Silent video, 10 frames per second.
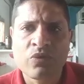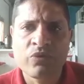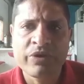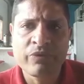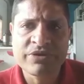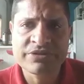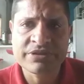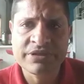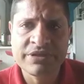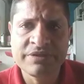with
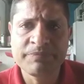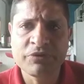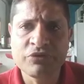which it